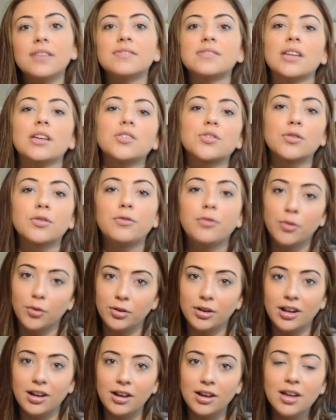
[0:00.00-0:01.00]
of Central
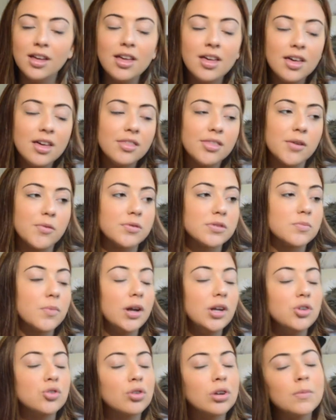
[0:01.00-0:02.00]
Florida. That was
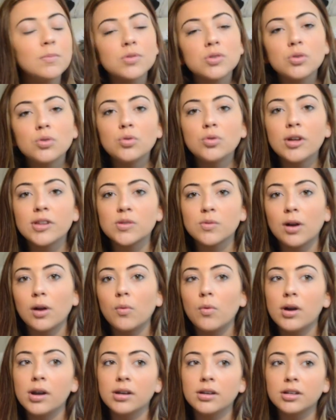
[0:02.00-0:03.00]
my dream school. That's where I
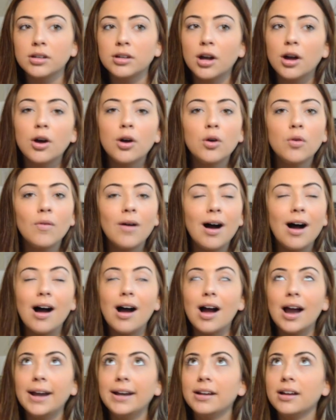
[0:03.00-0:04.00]
wanted to go.
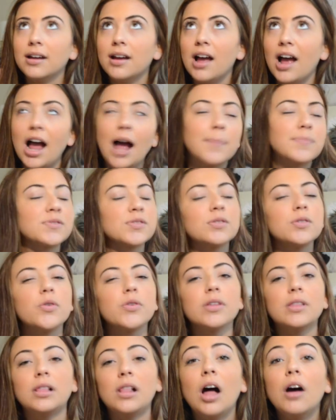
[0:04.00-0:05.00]
I
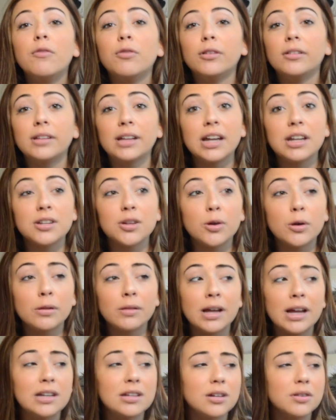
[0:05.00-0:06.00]
absolutely love Orlando.
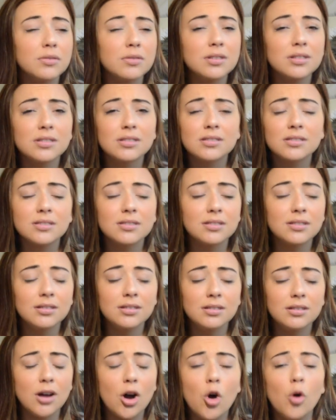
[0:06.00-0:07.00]
Orlando is
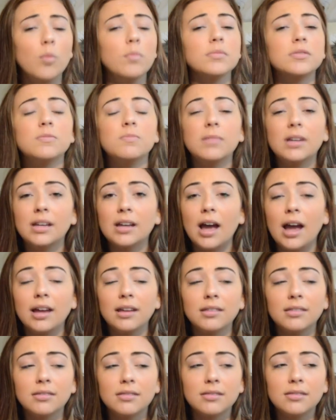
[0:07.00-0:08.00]
home to me.
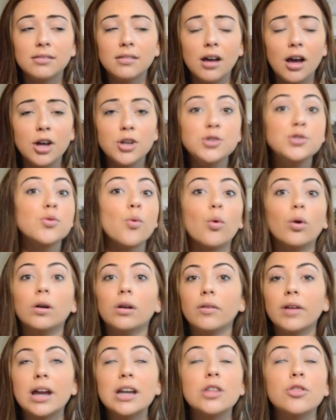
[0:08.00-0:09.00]
I adore
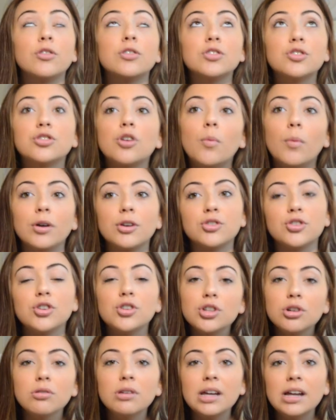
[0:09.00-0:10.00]
Orlando. There's so much to
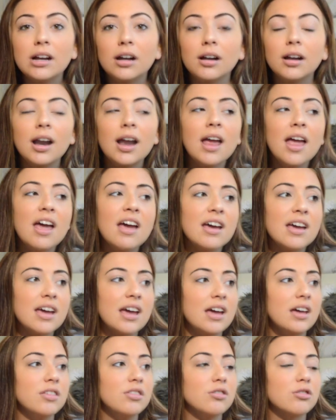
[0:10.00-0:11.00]
do here
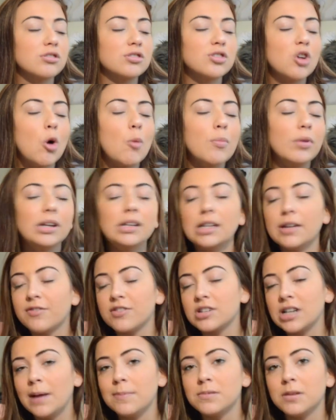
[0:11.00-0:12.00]
and there's so many
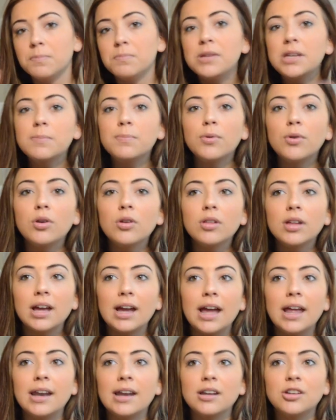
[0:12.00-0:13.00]
different types of people
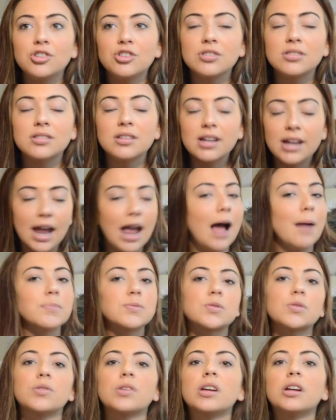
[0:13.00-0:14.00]
and it's just
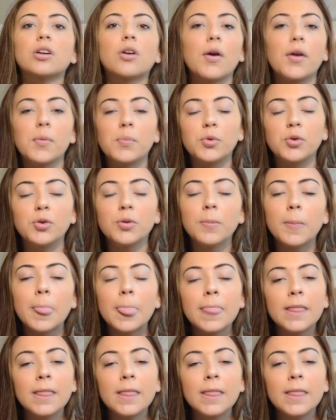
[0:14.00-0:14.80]
absolutely incredible.